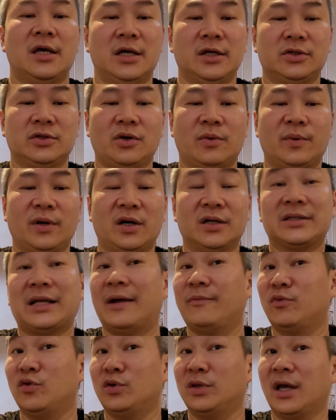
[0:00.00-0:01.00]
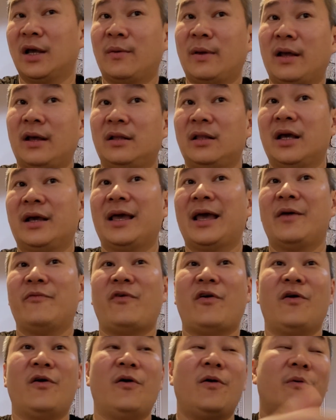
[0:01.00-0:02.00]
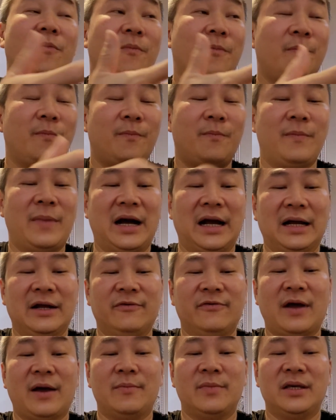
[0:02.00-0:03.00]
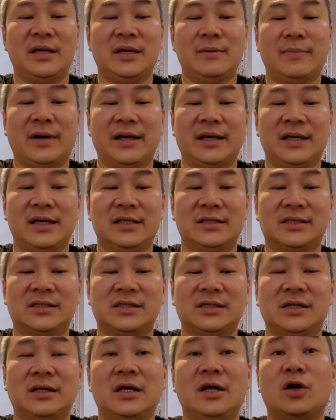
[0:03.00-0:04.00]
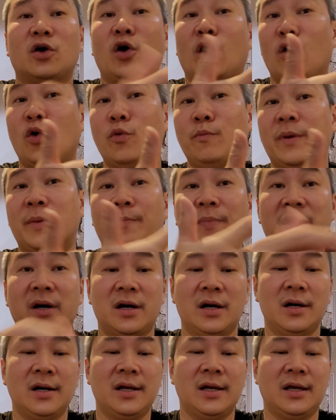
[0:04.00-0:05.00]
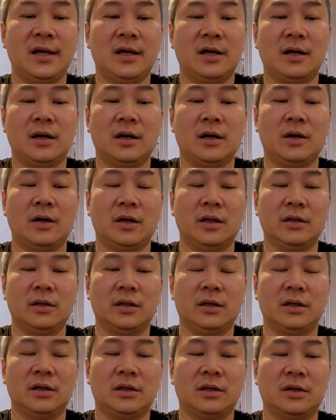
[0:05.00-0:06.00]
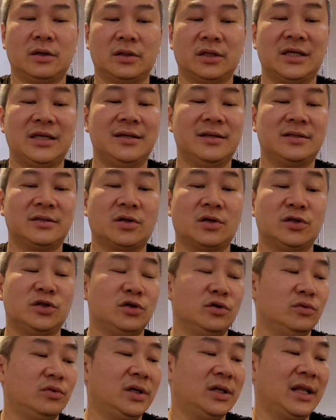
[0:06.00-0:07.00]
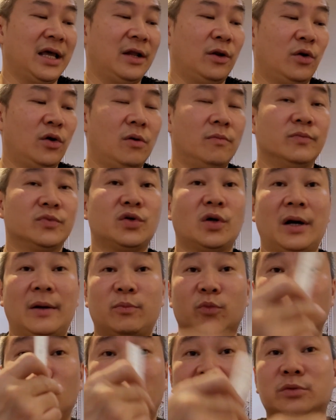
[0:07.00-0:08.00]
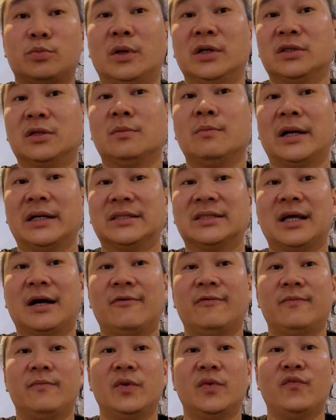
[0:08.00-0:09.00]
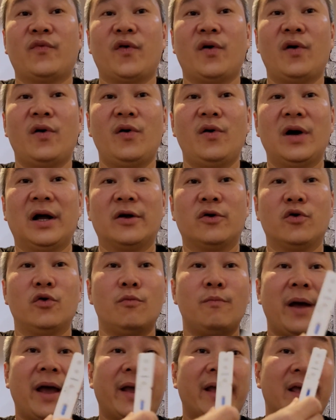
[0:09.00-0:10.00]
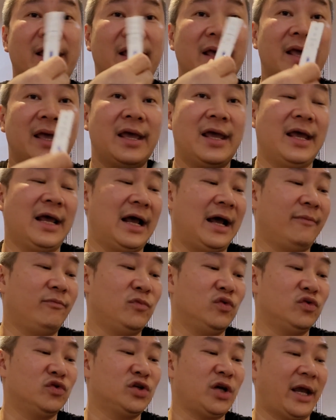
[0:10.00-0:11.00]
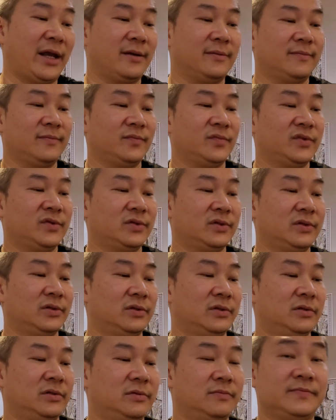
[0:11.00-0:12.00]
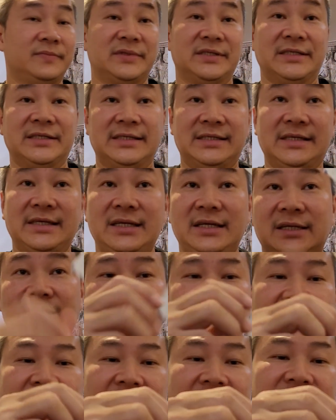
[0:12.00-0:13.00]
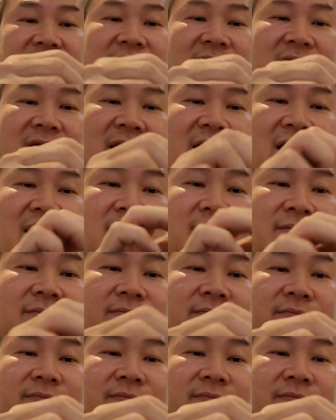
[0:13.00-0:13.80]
So because I have to take care for my family, my kids, got old people, got kids, got children at home, so I have to responsible myself. Before I go back, I have to check. So easy, sterilize a hand.